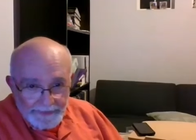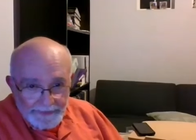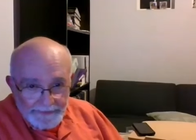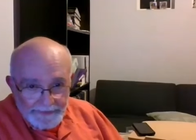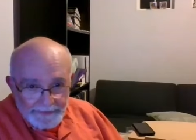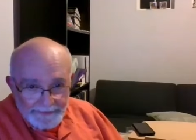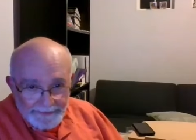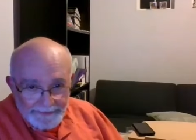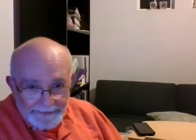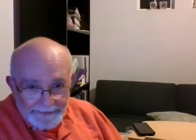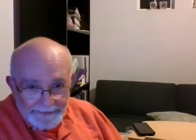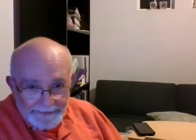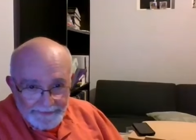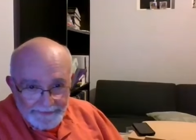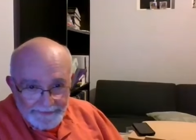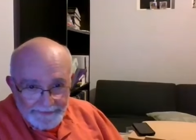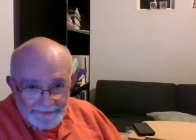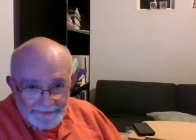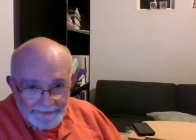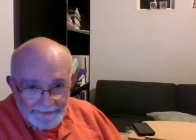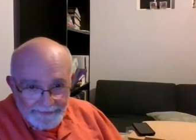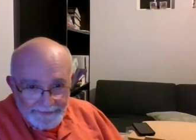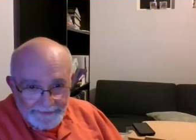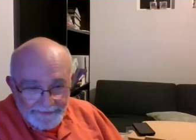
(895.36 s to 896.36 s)
Right?
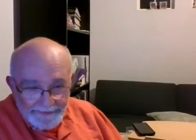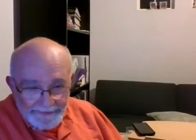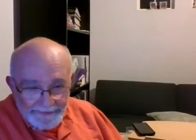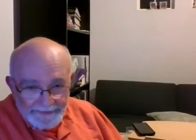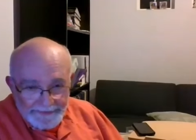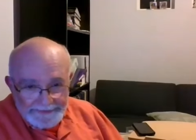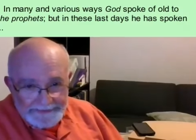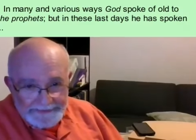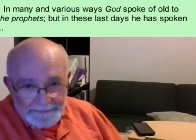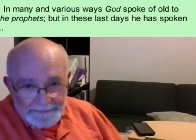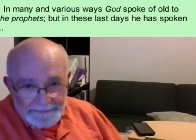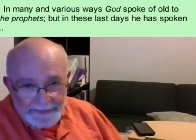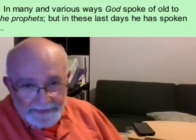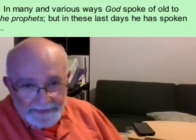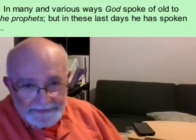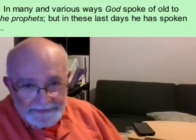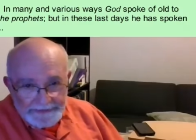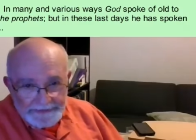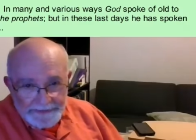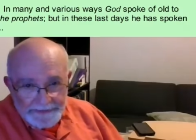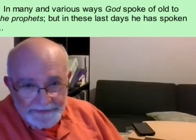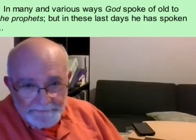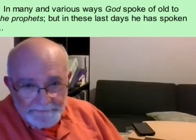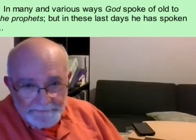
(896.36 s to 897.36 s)
He
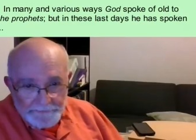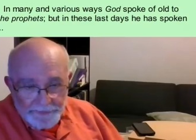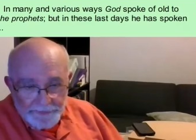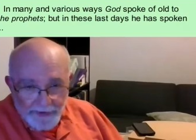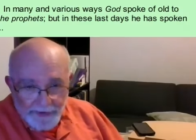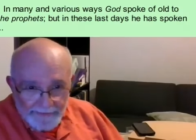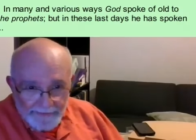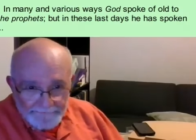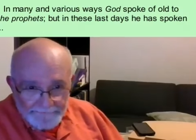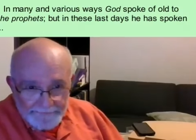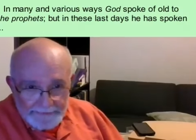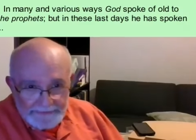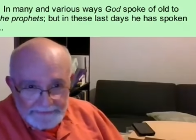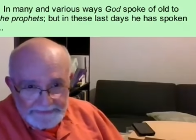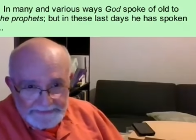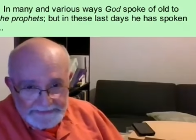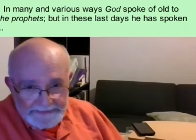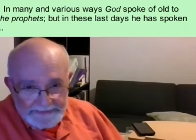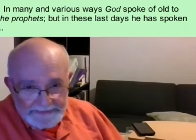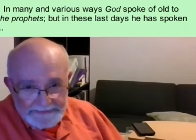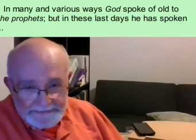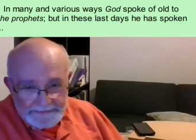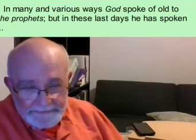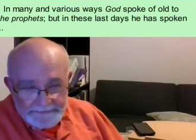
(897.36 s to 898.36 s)
speaks to the
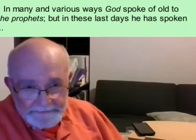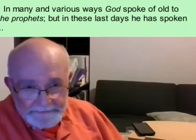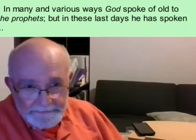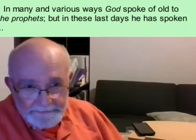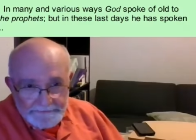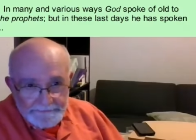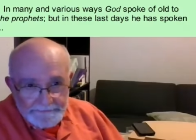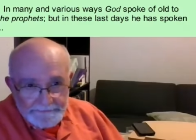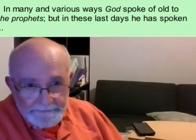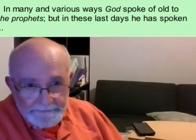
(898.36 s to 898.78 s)
prophets,